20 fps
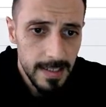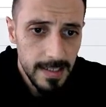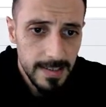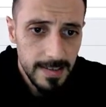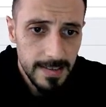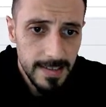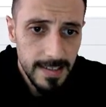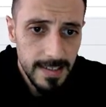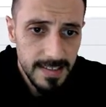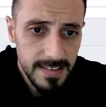
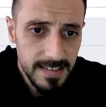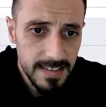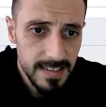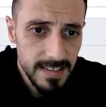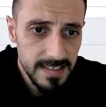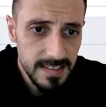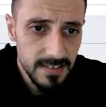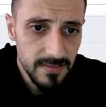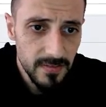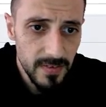This is
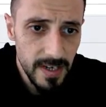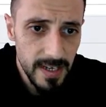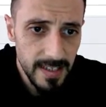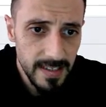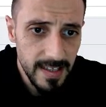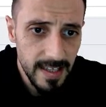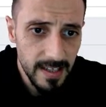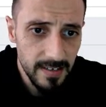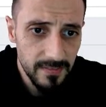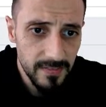a way
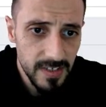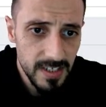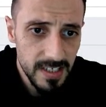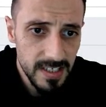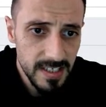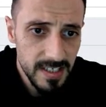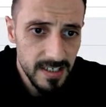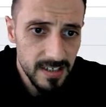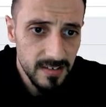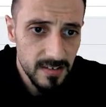that we
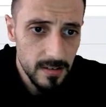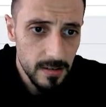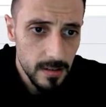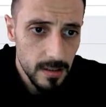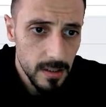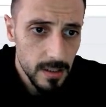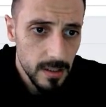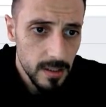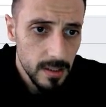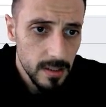can
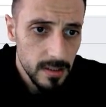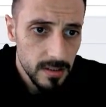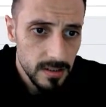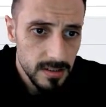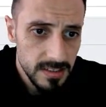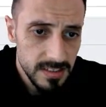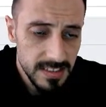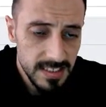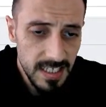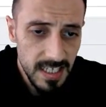
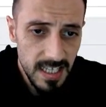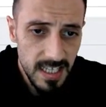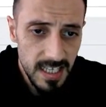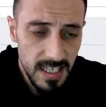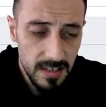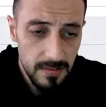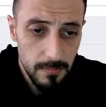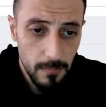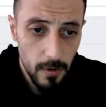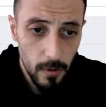see
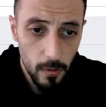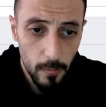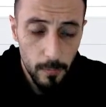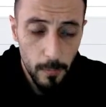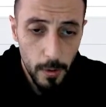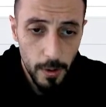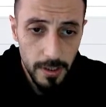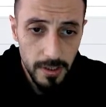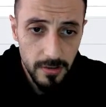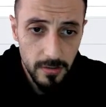or
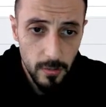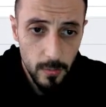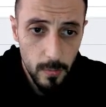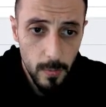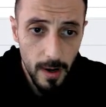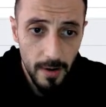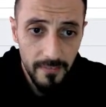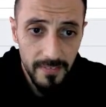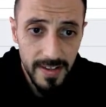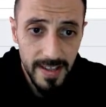monitor
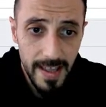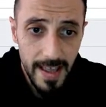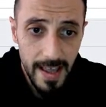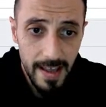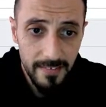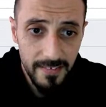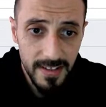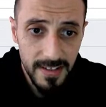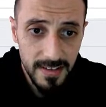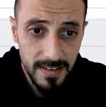what we have
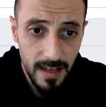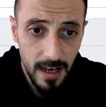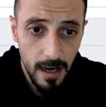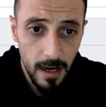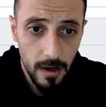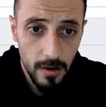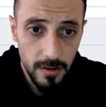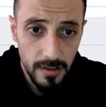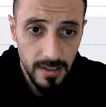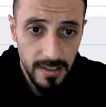in
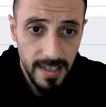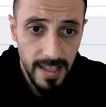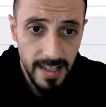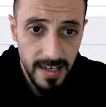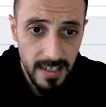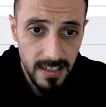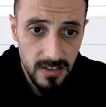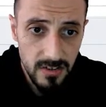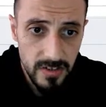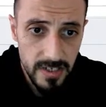our data
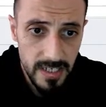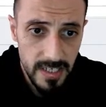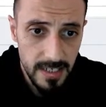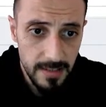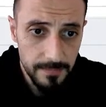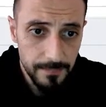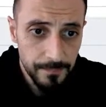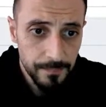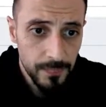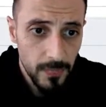tree
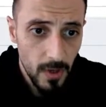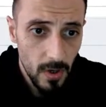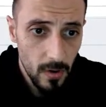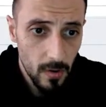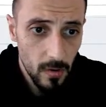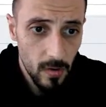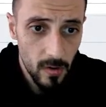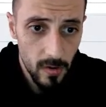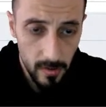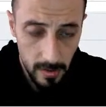
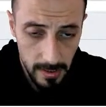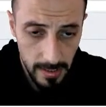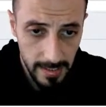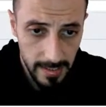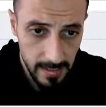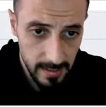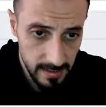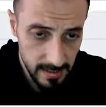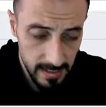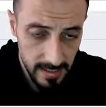or like
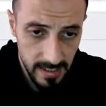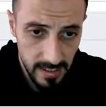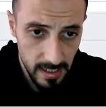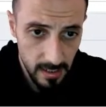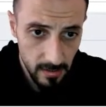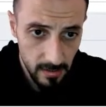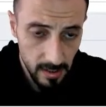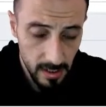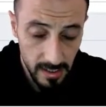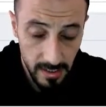in our
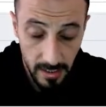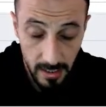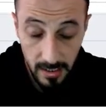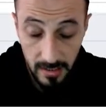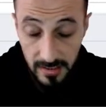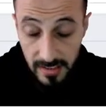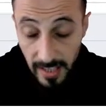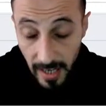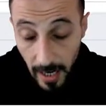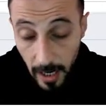
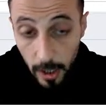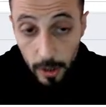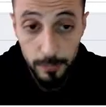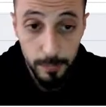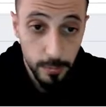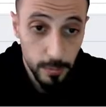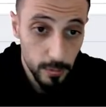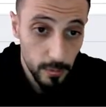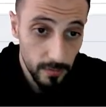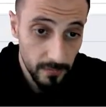the
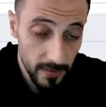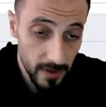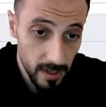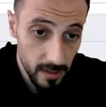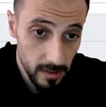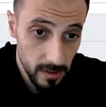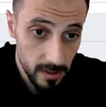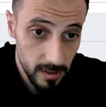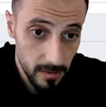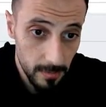output of our
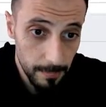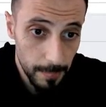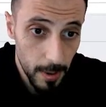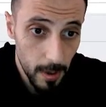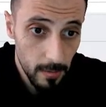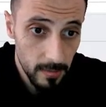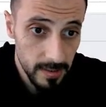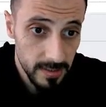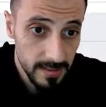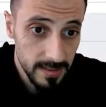
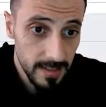component.